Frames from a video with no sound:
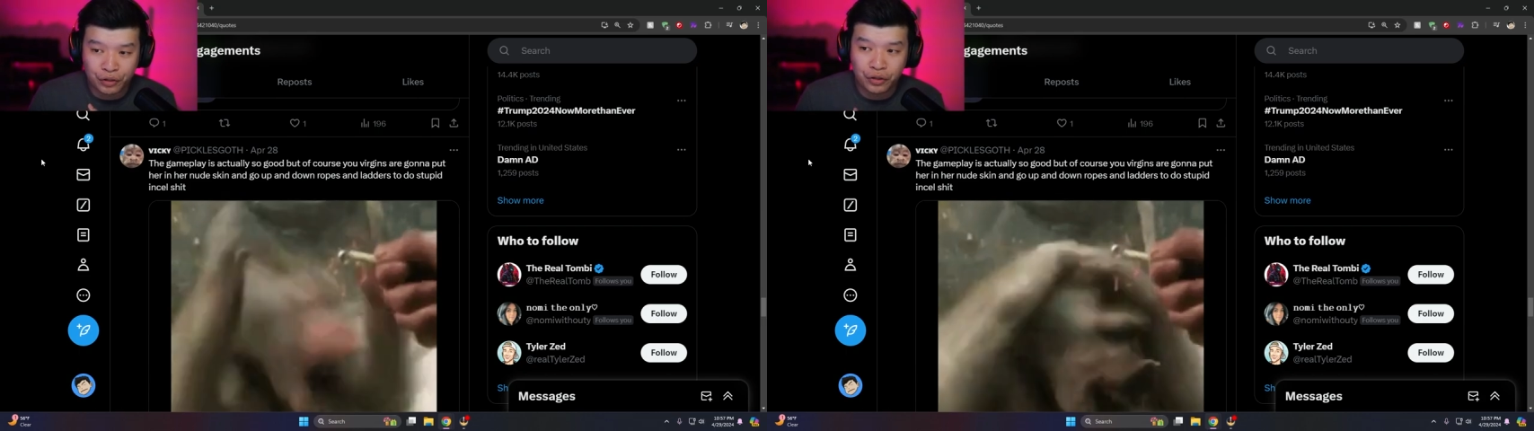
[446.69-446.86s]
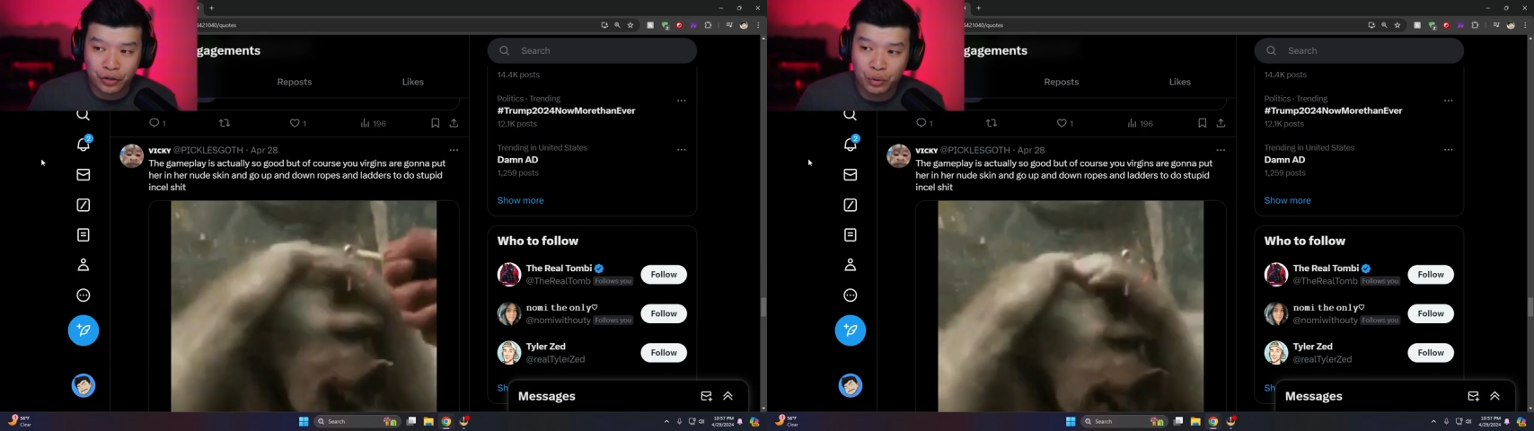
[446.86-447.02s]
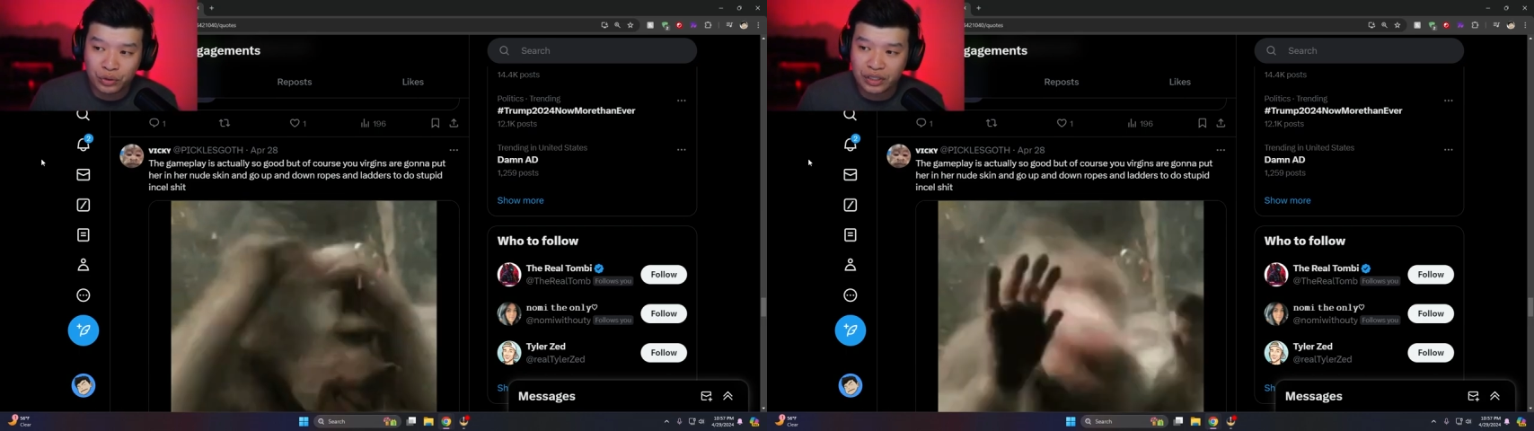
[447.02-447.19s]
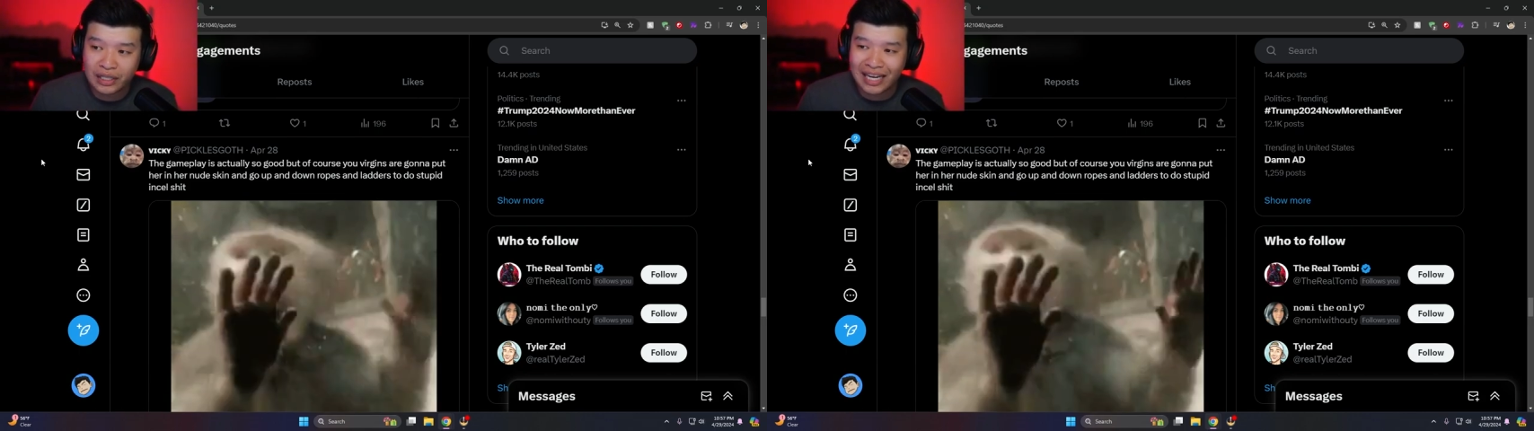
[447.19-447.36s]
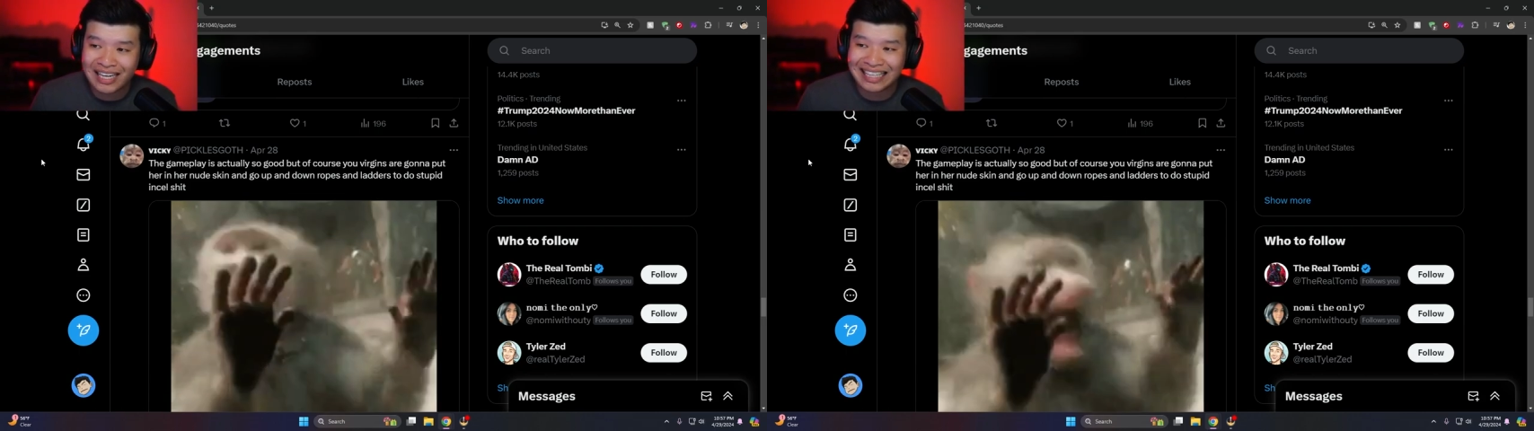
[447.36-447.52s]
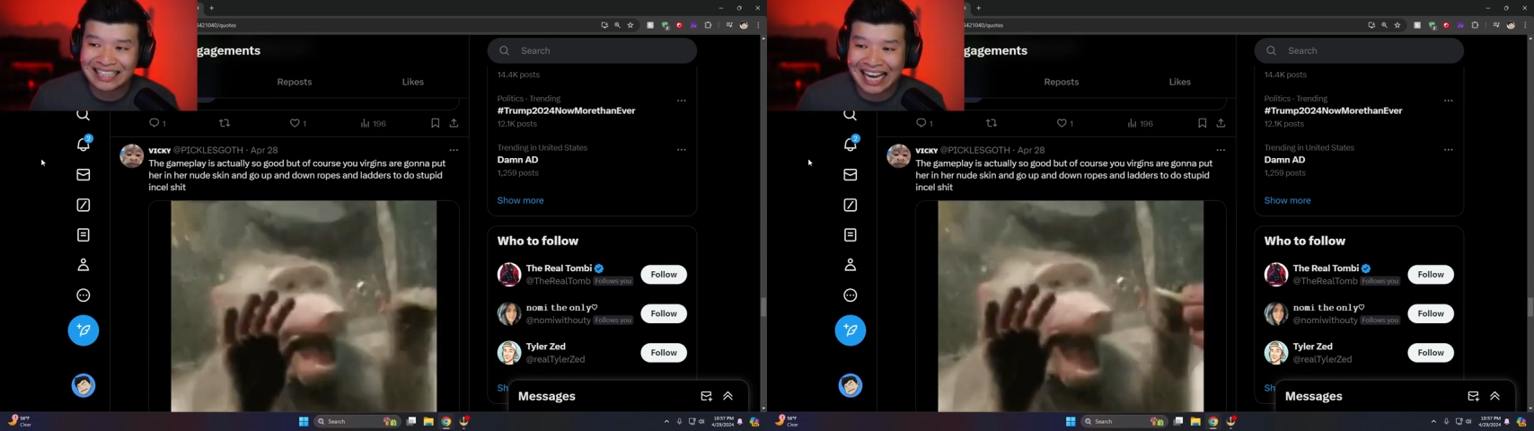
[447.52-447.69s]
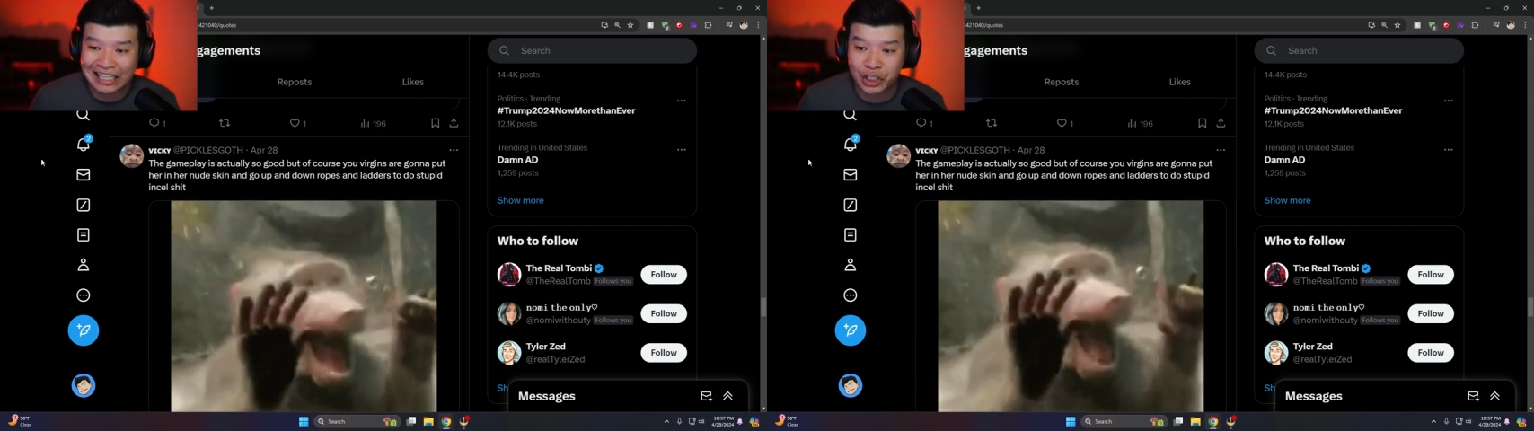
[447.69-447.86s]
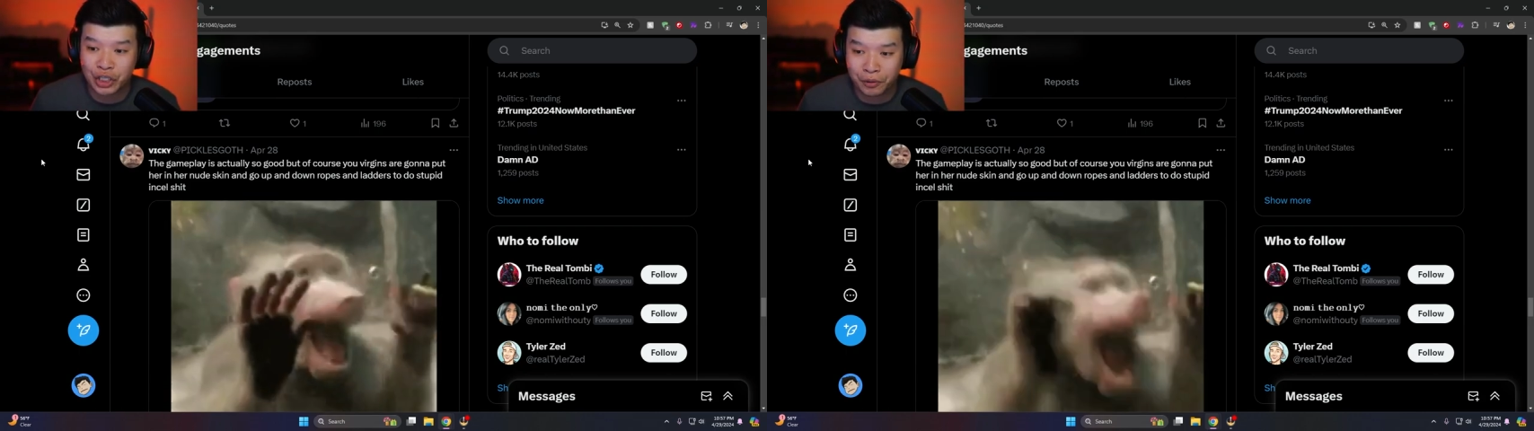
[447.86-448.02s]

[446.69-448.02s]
nude skin is actually,